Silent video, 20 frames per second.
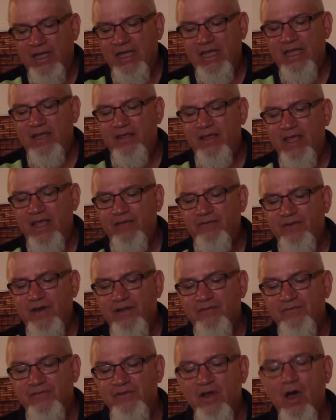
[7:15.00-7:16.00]
e even
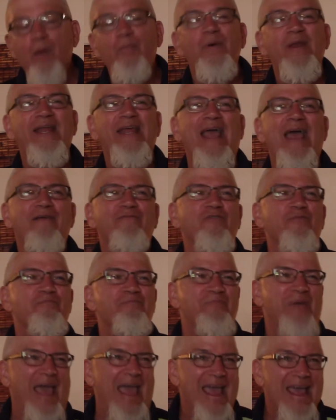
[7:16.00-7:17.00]
if nobody
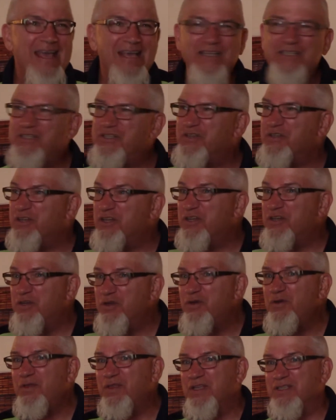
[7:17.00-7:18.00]
ever pays you to
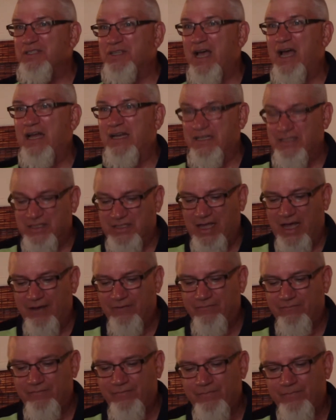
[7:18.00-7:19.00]
do this kind of
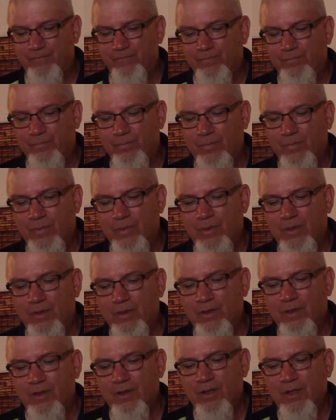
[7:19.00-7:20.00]
stuff.
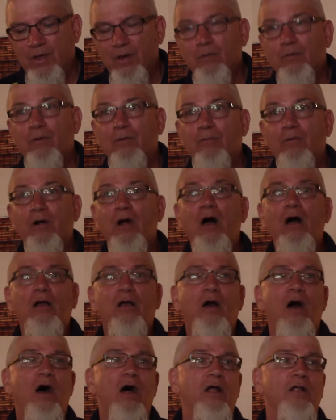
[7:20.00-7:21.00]
We're all
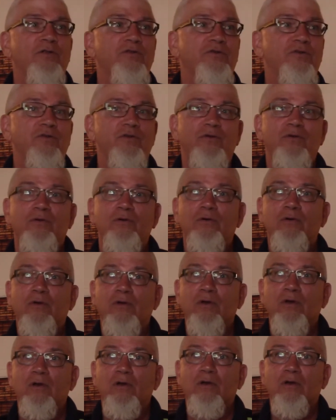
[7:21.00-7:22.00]
called
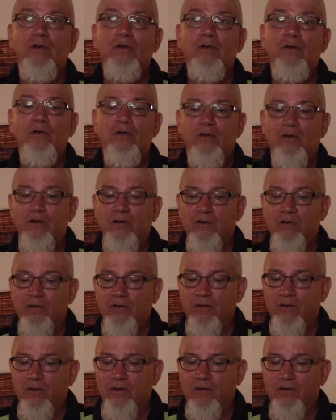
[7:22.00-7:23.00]
to
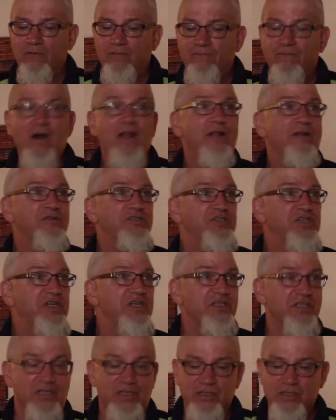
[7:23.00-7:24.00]
follow
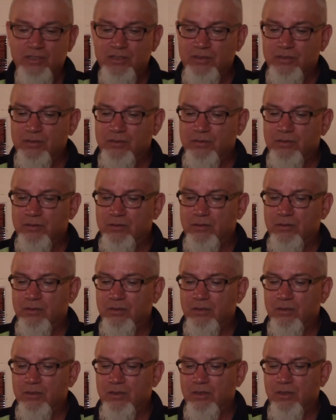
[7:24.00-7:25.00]
Jesus,
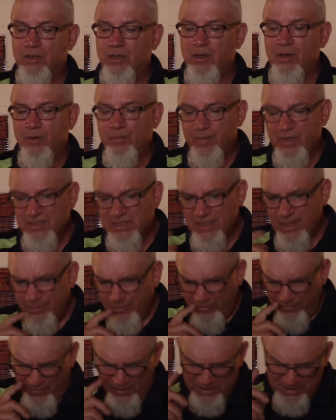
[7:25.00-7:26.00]
but some
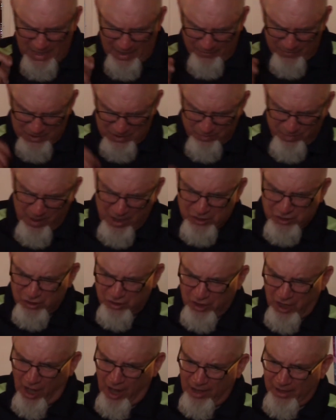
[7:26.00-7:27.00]
of us have a
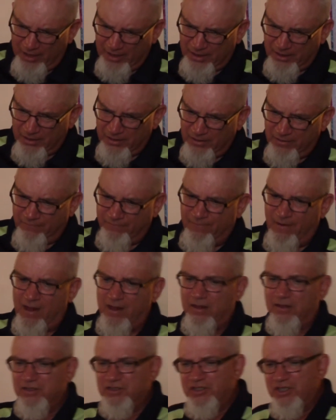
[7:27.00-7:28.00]
special calling to
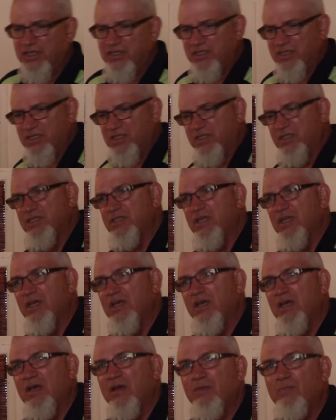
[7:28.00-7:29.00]
follow Jesus
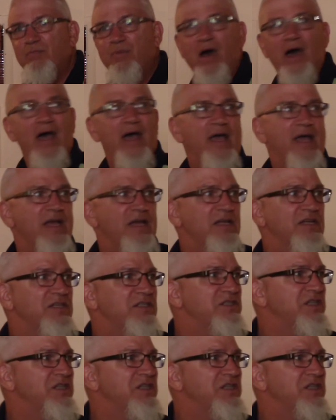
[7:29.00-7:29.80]
by